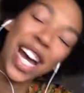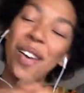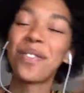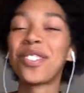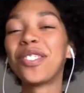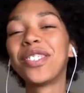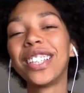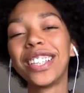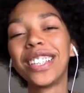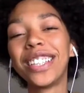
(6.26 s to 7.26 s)
I'm doing
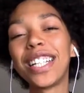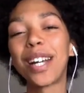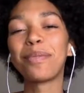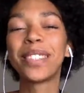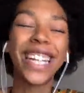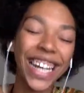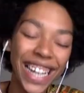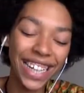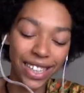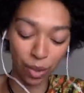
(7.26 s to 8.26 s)
really good. I'm
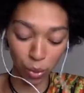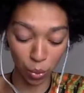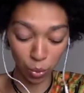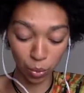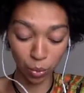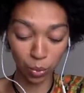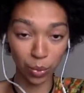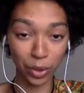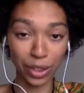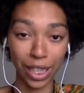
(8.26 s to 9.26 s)
chilling. Oh,
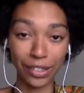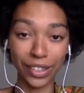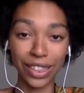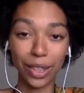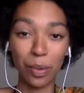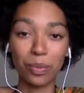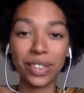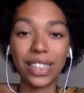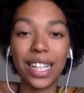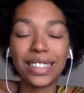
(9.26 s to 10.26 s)
sorry.
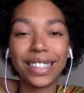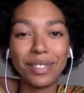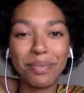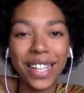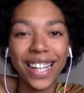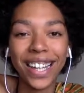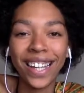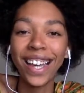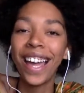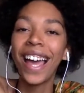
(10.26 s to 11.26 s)
Hopefully that didn't make
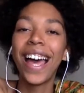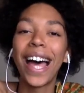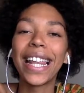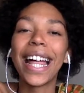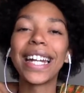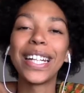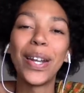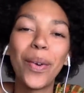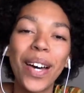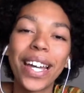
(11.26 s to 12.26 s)
a lot of
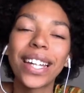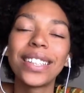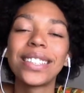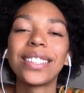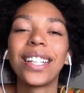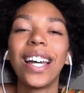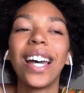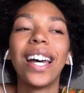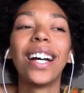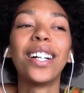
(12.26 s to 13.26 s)
noise.
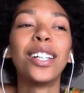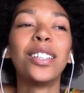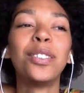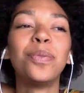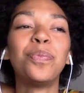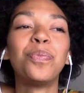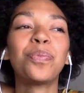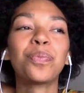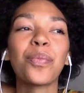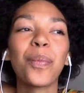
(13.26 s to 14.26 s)

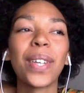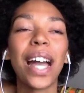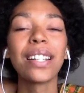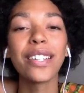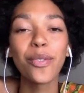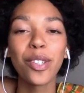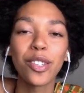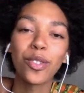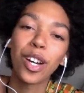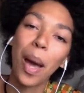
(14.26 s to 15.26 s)
Um, I just
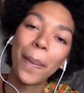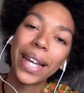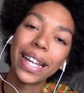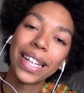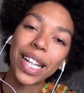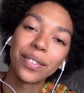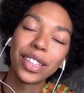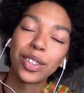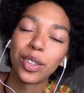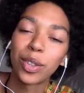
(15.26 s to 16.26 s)
wanted to come and have a
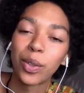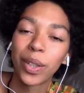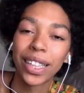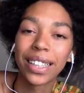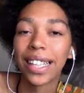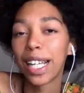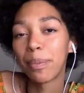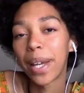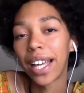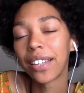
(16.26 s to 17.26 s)
little quick laid
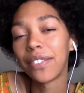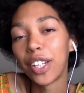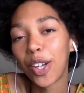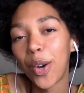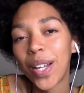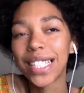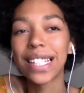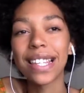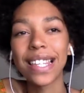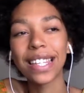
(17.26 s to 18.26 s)
back video. I
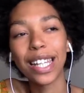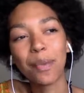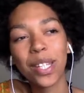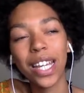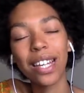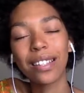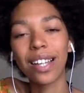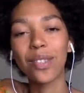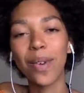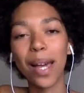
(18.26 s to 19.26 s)
didn't sleep today, so
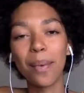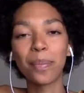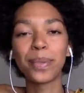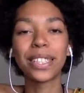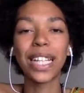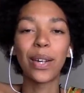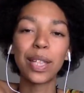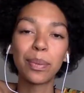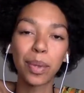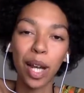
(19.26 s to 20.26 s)
that's why I'm
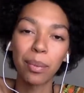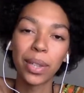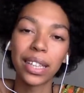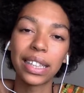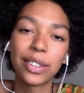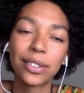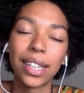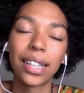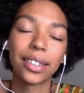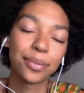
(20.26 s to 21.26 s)
sounding probably a little
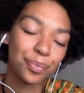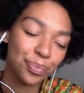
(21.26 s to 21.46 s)
like